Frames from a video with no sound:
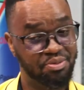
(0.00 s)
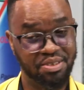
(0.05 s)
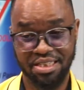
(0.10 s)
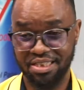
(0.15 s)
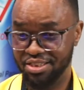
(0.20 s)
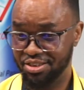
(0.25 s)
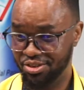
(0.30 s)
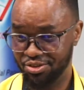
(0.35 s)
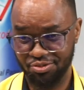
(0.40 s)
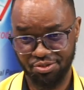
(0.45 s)

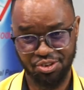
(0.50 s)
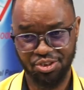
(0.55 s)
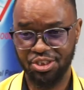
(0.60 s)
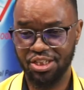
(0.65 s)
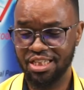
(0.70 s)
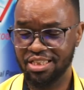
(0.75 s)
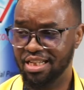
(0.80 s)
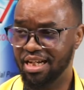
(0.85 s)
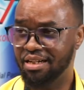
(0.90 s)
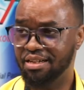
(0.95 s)

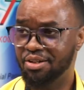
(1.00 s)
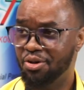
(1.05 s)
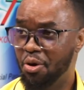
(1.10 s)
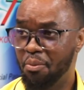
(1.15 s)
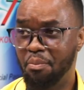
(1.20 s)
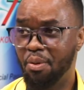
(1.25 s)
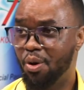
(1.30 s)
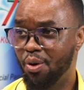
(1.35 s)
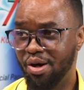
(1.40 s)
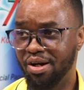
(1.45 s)
she's our
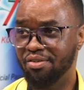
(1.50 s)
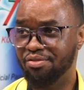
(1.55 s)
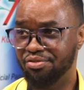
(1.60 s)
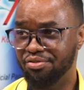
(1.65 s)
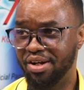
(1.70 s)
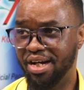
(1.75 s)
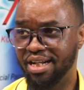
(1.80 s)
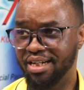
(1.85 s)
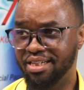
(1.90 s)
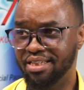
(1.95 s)
number one
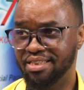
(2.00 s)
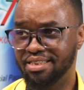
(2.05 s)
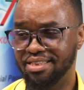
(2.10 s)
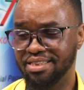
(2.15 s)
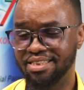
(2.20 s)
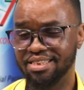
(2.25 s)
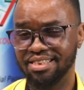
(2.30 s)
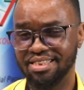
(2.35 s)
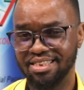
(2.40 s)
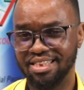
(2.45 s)
fan. Mm
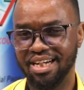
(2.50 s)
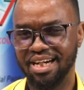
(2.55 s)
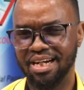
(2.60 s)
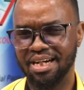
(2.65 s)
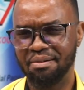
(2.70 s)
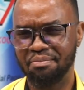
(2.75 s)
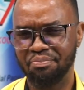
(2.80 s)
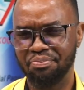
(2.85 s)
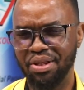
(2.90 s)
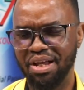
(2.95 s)
-hmm.
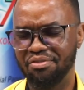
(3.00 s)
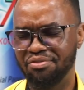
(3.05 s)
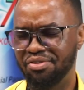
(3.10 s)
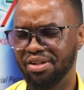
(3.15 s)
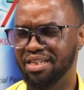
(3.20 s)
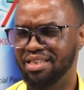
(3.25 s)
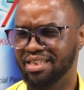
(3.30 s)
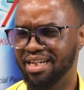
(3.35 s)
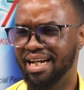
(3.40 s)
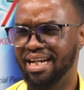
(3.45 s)
um, I
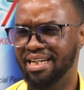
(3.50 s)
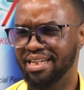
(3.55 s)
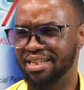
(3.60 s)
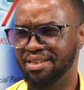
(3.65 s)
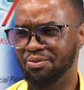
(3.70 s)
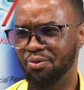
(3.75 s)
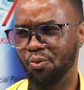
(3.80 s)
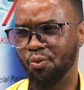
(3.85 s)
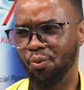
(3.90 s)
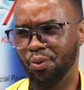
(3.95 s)
felt kind
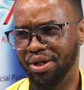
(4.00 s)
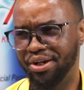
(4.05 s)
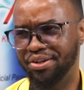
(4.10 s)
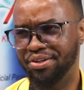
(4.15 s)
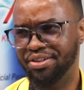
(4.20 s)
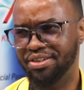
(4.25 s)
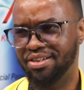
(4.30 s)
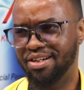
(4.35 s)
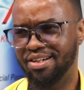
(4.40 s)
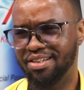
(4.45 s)
of
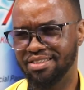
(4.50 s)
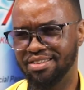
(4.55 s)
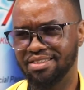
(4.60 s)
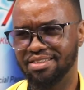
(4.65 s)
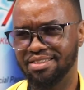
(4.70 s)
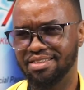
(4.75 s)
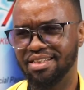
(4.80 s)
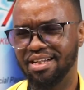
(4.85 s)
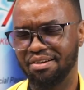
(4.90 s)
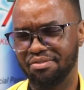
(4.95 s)
weird
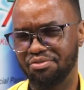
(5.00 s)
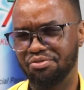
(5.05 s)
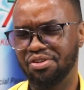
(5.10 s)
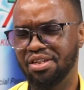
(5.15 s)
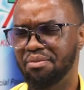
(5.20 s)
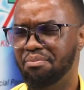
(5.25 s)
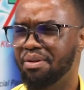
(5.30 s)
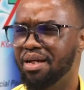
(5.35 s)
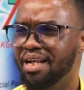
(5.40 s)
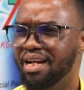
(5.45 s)
because a
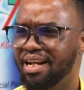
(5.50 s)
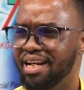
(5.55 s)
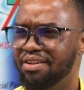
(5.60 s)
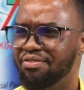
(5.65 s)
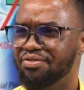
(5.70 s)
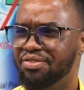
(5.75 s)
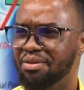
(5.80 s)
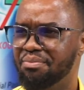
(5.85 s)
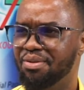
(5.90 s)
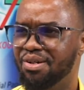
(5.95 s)
female
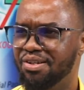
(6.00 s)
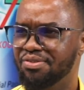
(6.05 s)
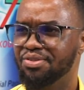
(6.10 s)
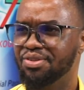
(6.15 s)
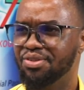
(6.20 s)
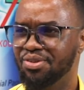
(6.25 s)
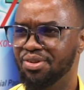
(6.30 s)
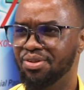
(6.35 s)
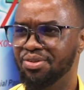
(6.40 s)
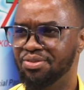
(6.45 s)
lifting me off the
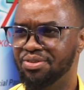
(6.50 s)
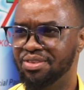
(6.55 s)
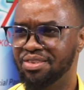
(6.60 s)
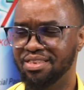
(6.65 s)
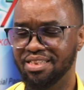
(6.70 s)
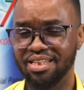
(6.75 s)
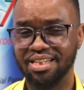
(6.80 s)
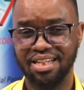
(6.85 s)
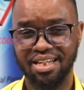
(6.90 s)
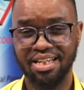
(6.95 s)
ground.
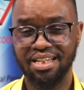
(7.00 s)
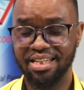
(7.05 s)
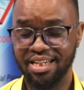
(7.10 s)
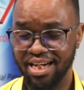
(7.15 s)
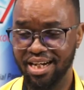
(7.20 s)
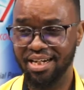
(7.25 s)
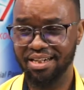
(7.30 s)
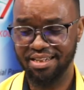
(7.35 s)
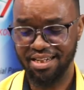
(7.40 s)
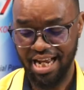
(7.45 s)

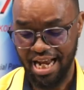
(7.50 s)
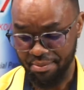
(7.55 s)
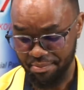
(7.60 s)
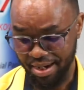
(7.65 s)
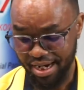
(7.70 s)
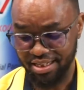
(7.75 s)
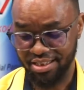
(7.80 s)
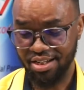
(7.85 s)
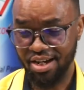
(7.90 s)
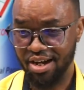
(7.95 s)
Yeah, I
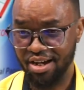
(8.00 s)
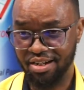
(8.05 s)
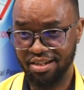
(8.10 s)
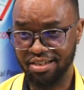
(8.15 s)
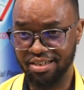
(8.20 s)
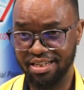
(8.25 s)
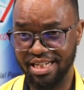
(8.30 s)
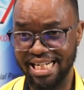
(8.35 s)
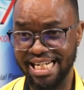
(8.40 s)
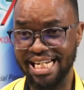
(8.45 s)
mean, I
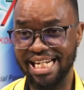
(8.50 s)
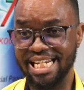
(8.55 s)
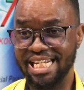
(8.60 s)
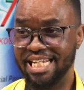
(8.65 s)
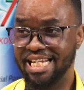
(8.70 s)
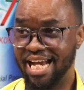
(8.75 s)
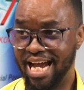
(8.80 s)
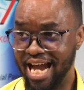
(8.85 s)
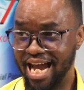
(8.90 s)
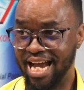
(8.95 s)
talk
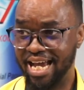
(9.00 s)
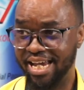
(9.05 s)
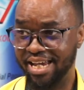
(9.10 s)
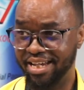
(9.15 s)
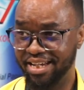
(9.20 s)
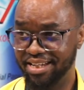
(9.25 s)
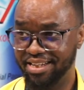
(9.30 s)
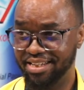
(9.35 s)
knee high.